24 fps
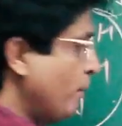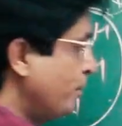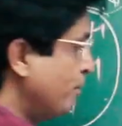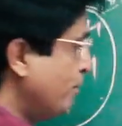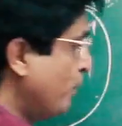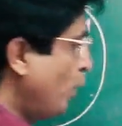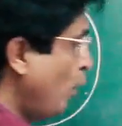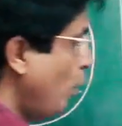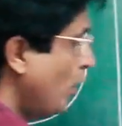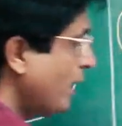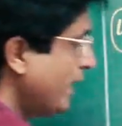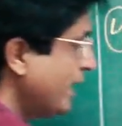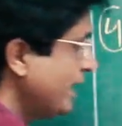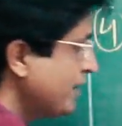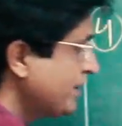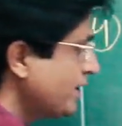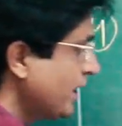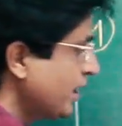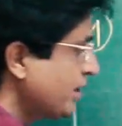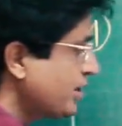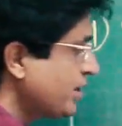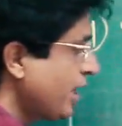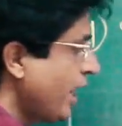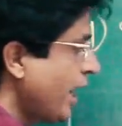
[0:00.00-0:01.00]
More is
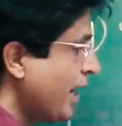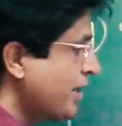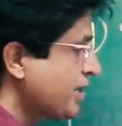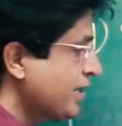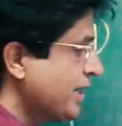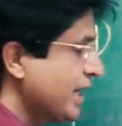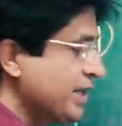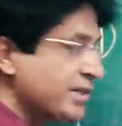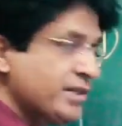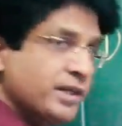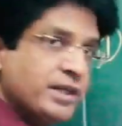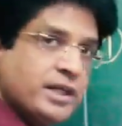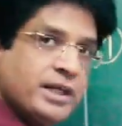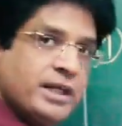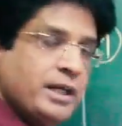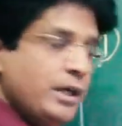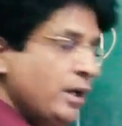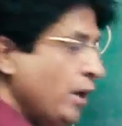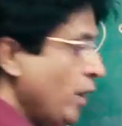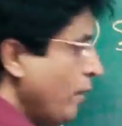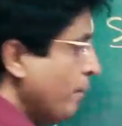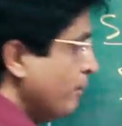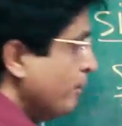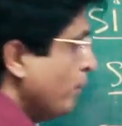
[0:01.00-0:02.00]
the charge density,
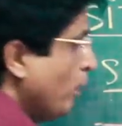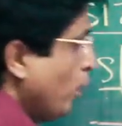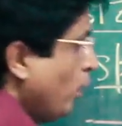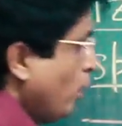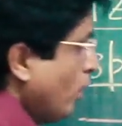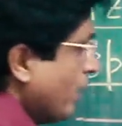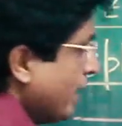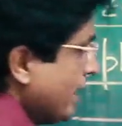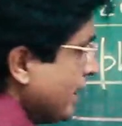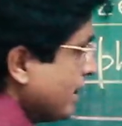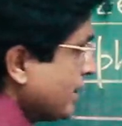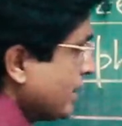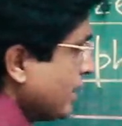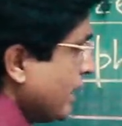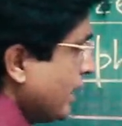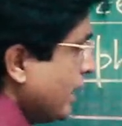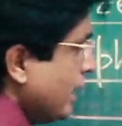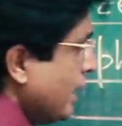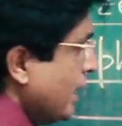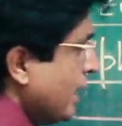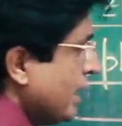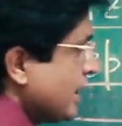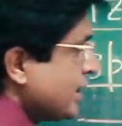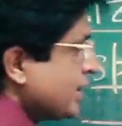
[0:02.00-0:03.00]
more is
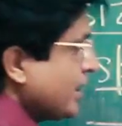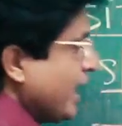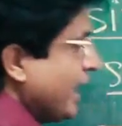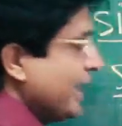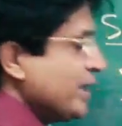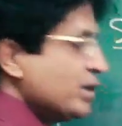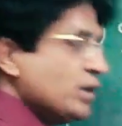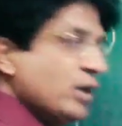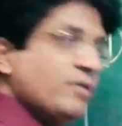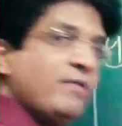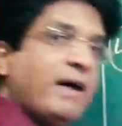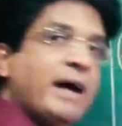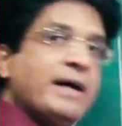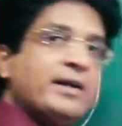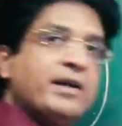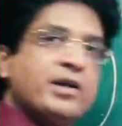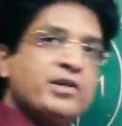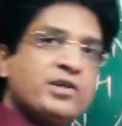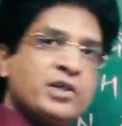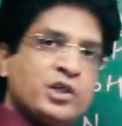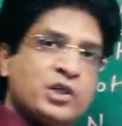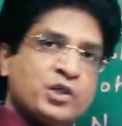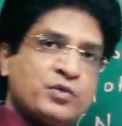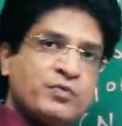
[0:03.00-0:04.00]
the size of
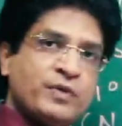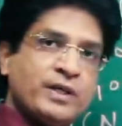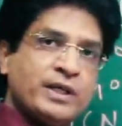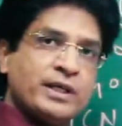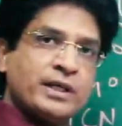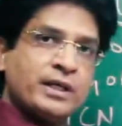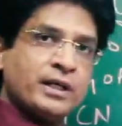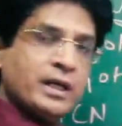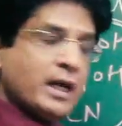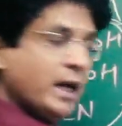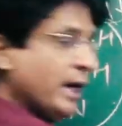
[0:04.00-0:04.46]
hydration sphere.